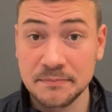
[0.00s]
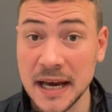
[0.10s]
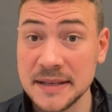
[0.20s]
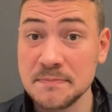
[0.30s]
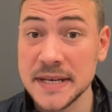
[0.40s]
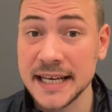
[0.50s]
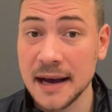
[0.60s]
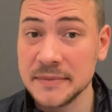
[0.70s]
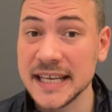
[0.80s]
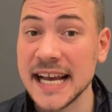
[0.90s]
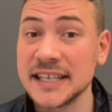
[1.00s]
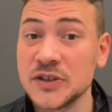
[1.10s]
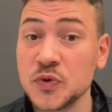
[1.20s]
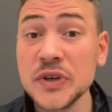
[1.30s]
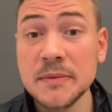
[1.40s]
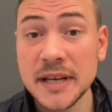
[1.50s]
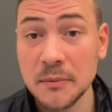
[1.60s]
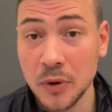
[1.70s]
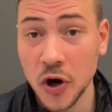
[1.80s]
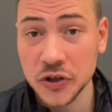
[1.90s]
but becomes extremely
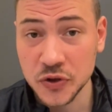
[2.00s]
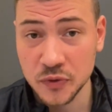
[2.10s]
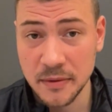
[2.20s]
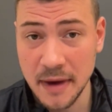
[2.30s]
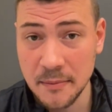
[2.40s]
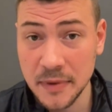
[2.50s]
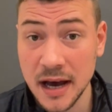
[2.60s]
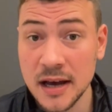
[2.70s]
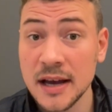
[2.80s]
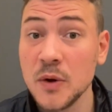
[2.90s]
important to remember